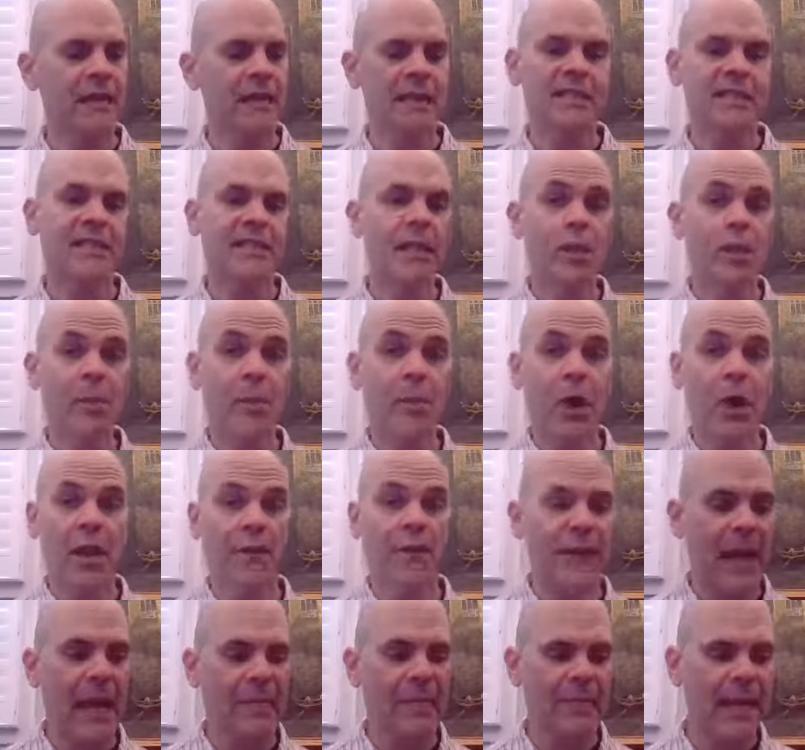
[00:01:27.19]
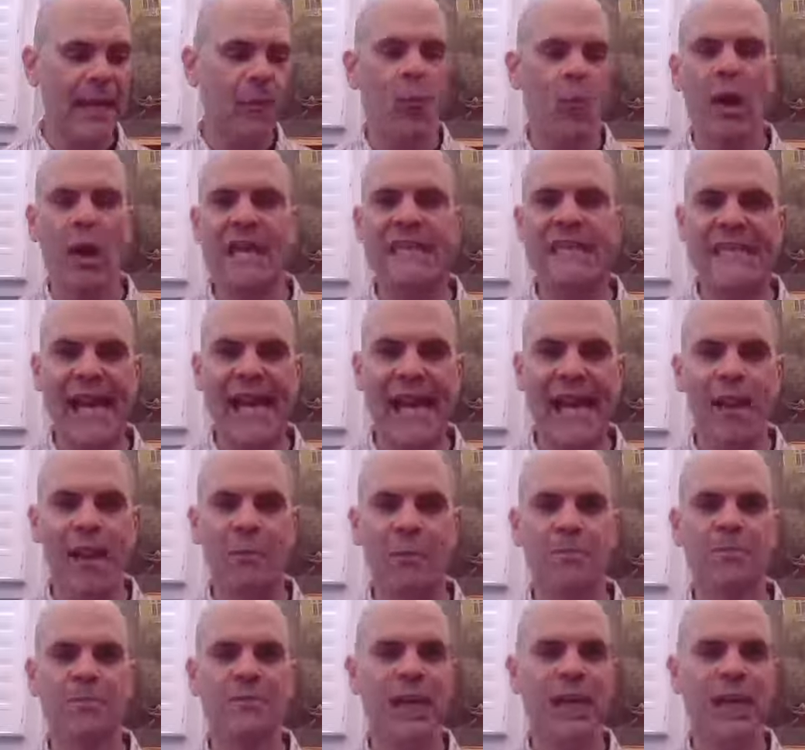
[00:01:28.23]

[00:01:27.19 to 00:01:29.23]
Let's say you bought that, but it went down.